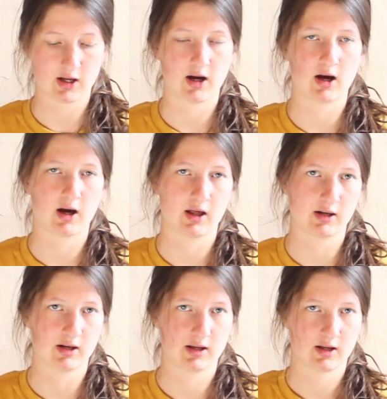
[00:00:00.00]
on
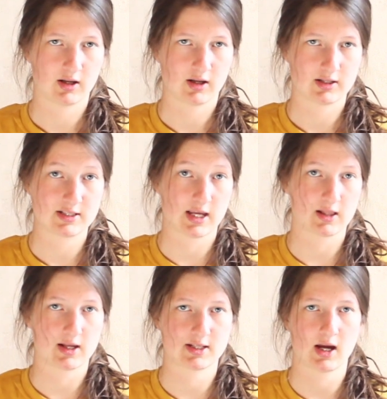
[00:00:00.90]

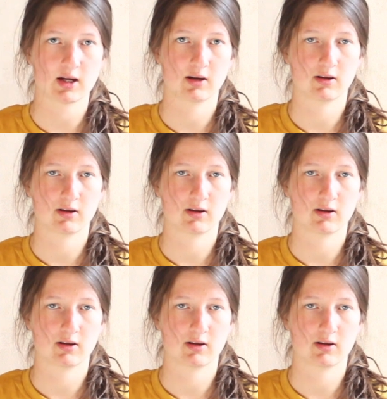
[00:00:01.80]
Stateline Tack.